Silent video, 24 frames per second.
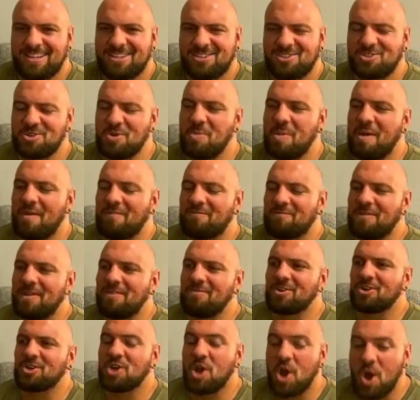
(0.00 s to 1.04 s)
So my
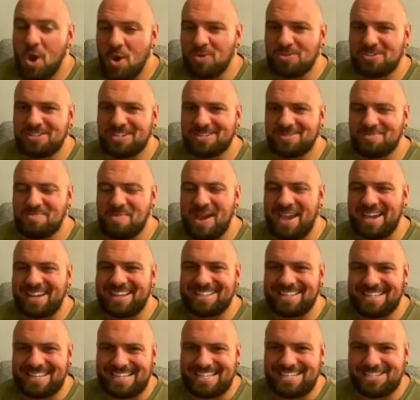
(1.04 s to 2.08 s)
favorite coach is Mike
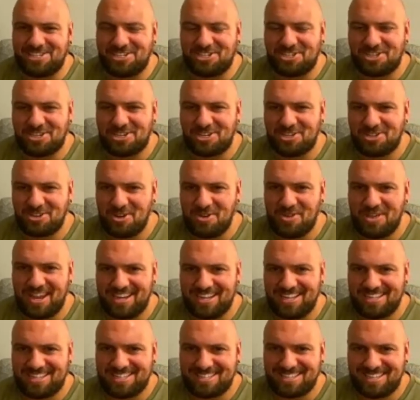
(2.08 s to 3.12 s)
Leach. You know who that
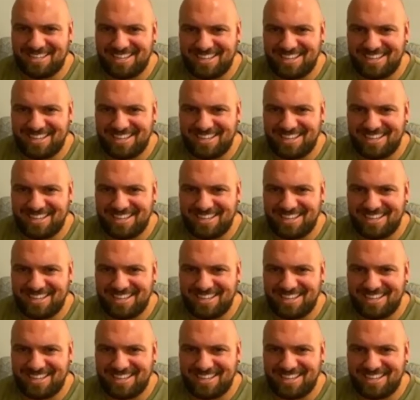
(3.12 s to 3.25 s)
is?